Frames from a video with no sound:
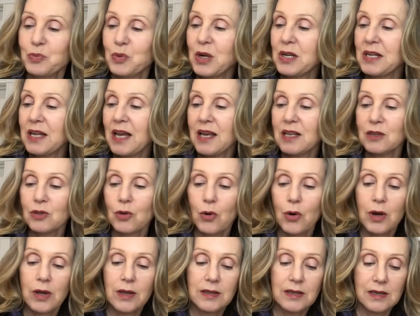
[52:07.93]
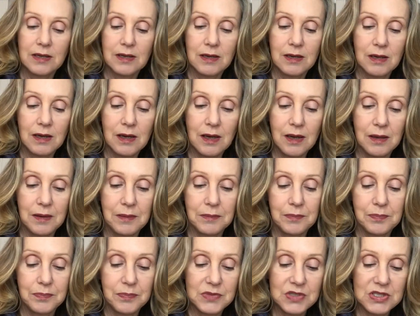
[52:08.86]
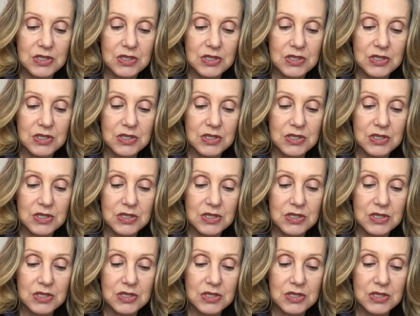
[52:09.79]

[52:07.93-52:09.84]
Brenda and Laura, the um,